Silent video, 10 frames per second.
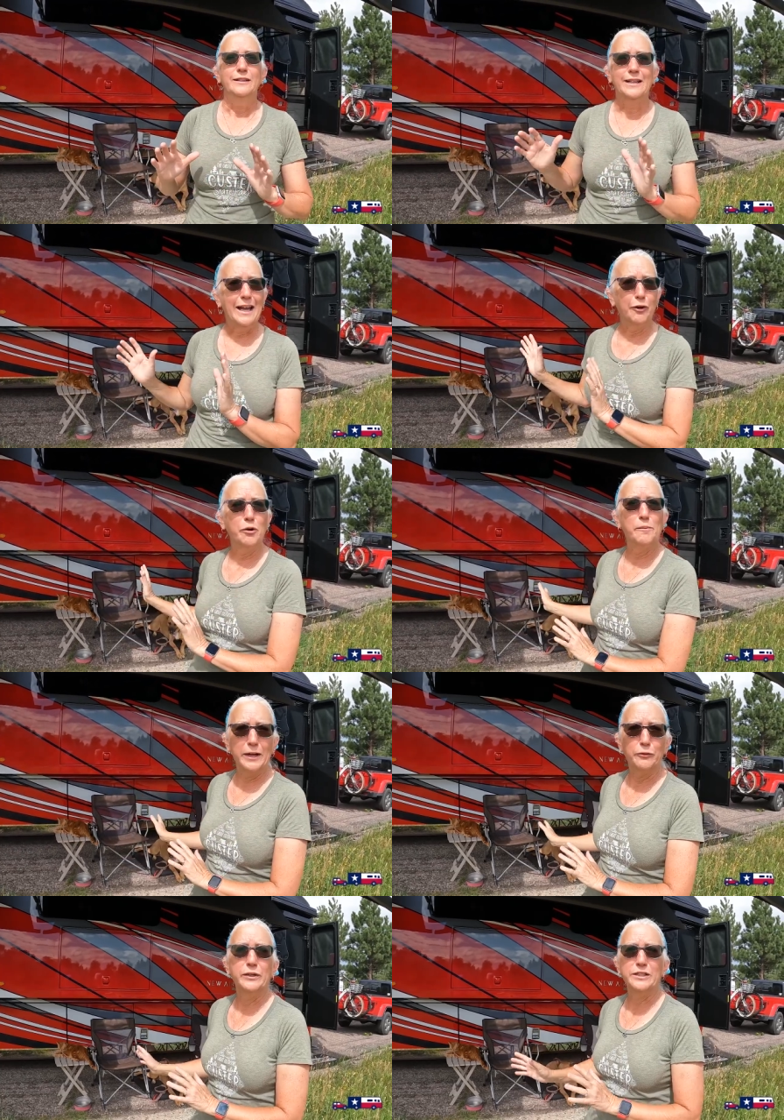they are a
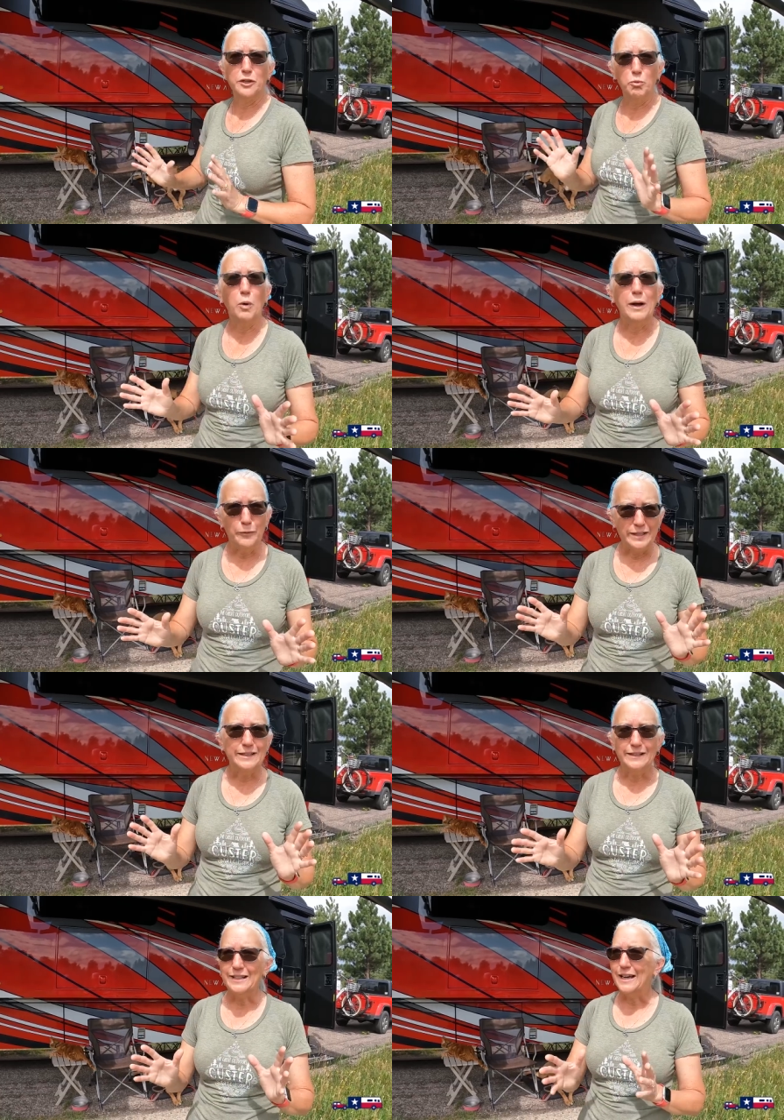big reason why we
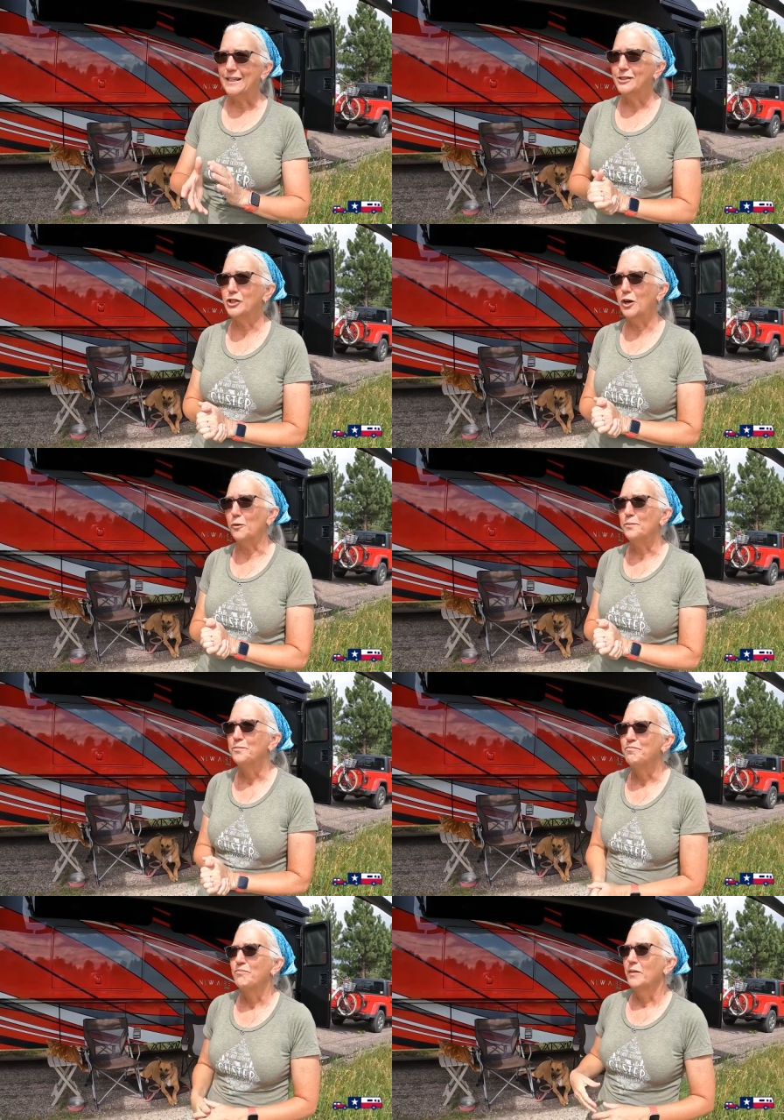did that. So
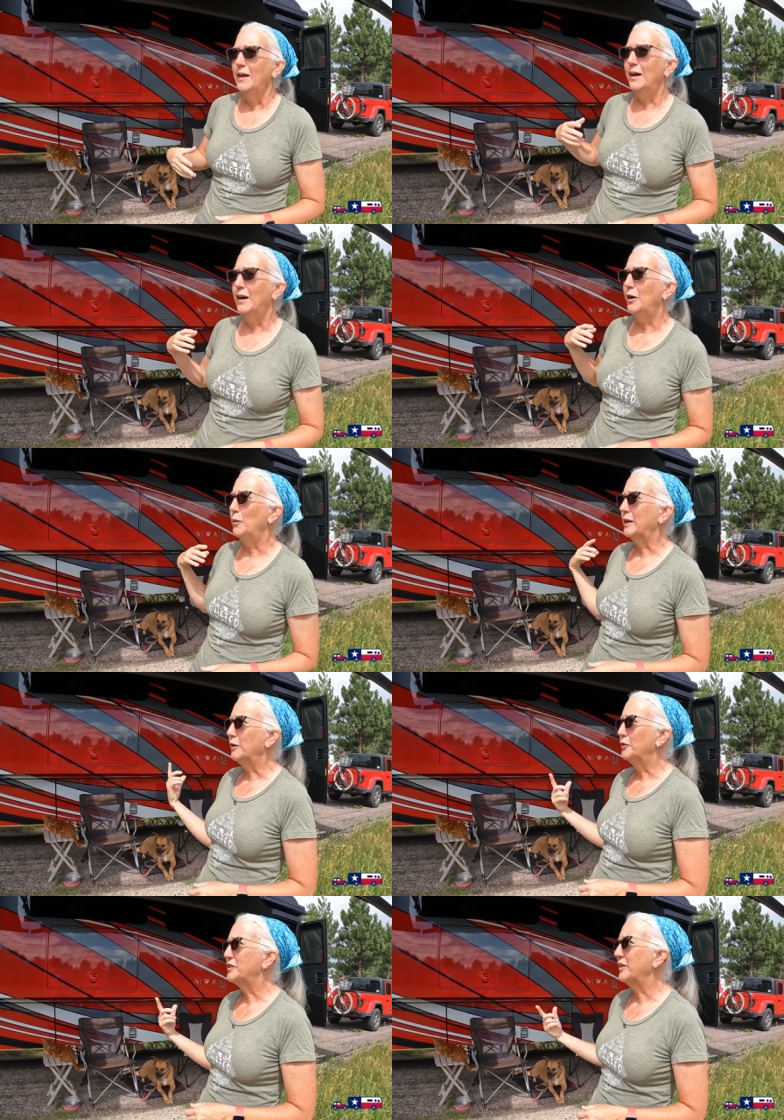uh, we
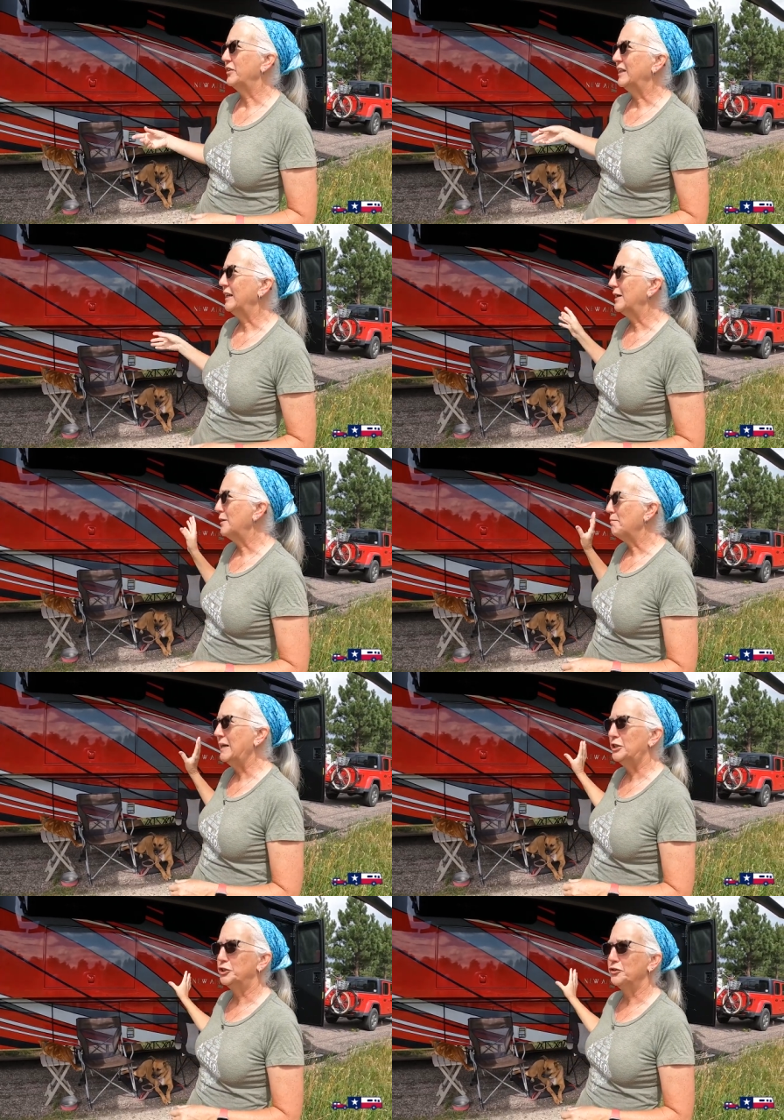closed everything up,
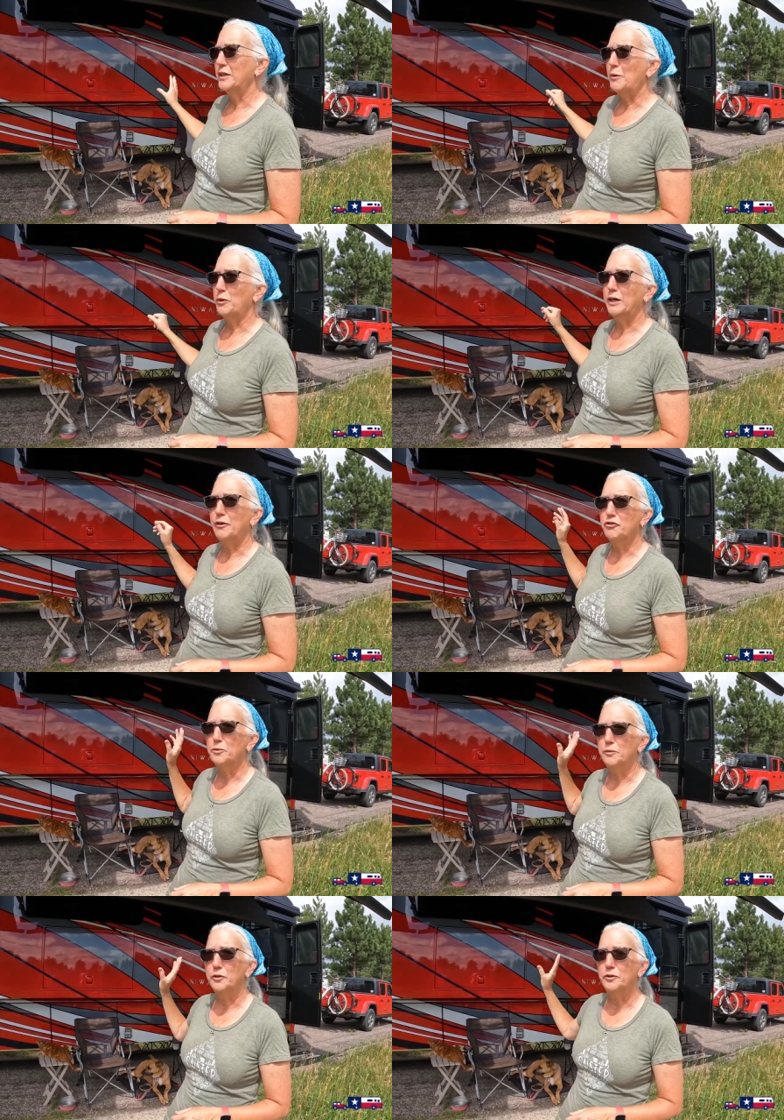made sure they were
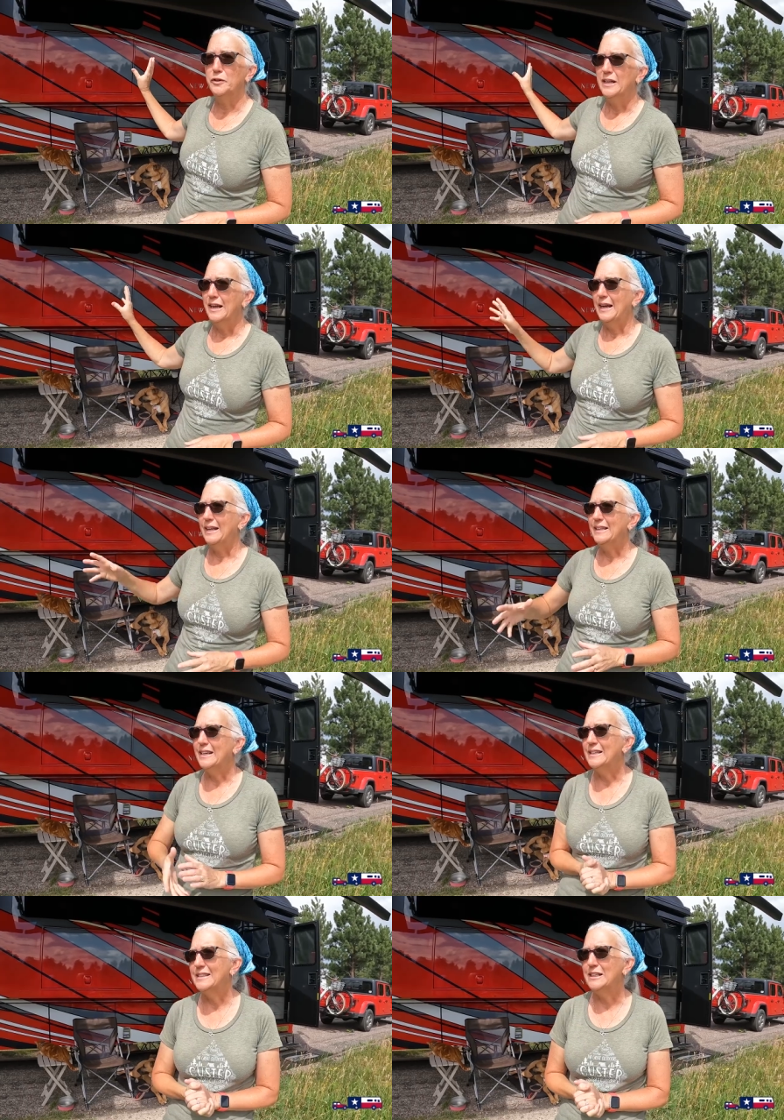comfortable, had the
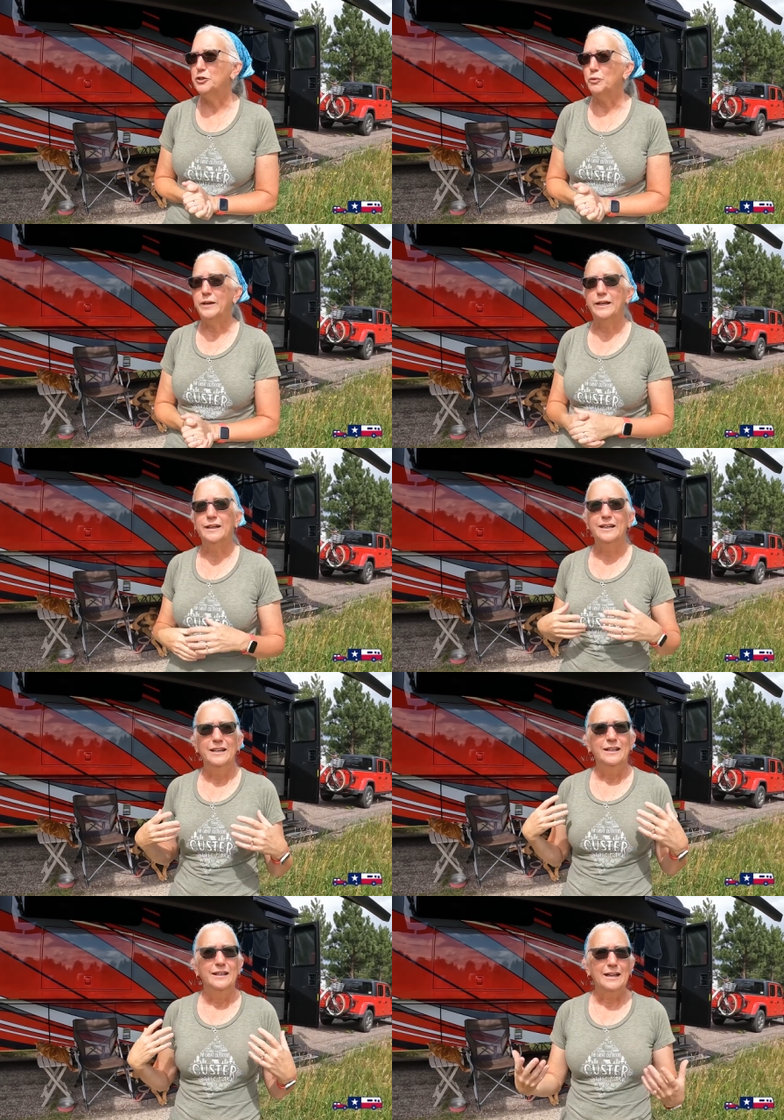ACs running,
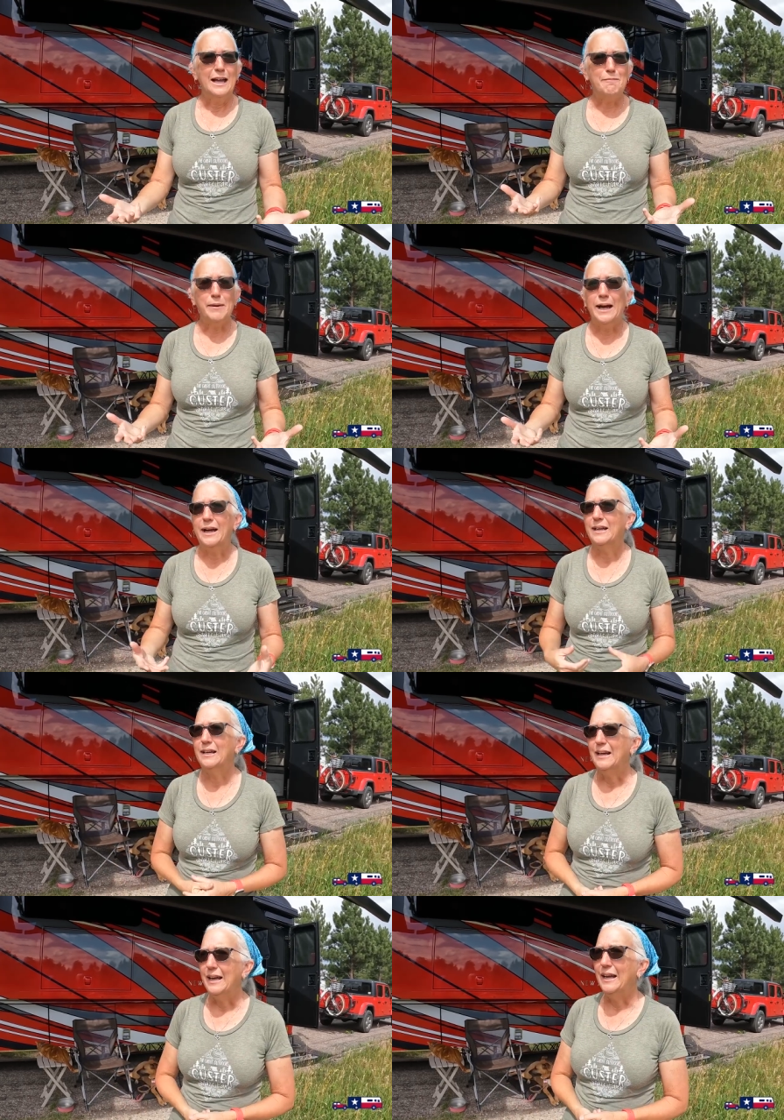came back,
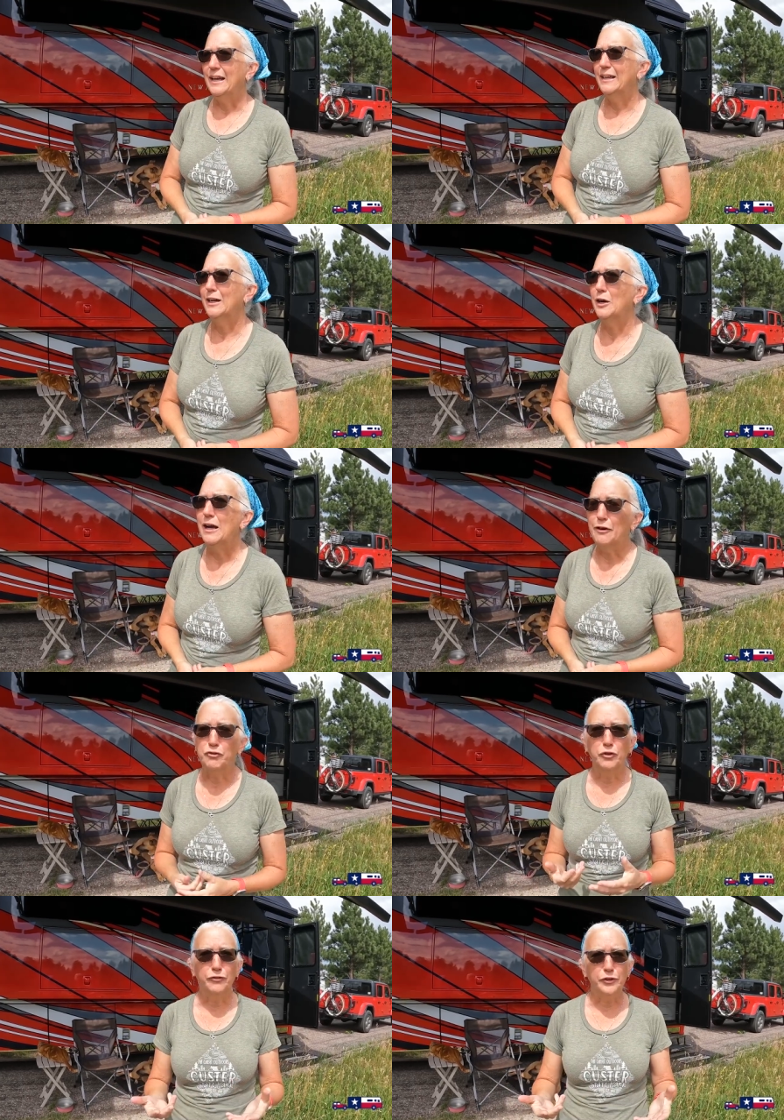and uh,
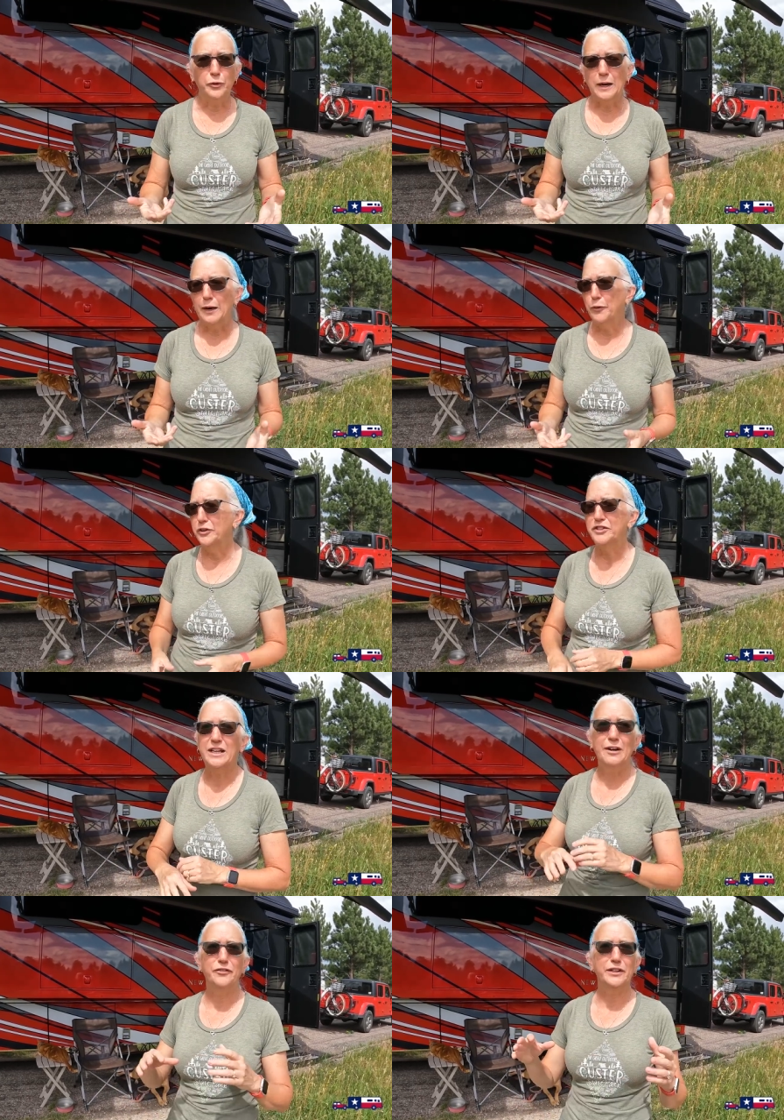after a few hours,
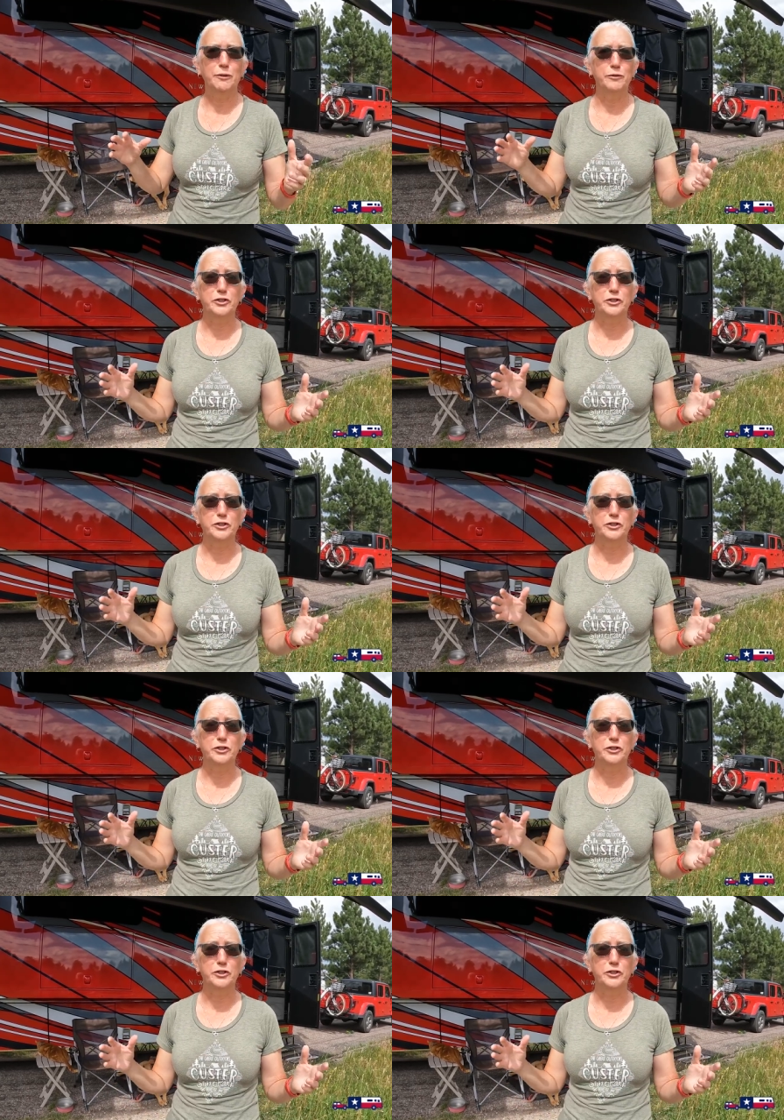everything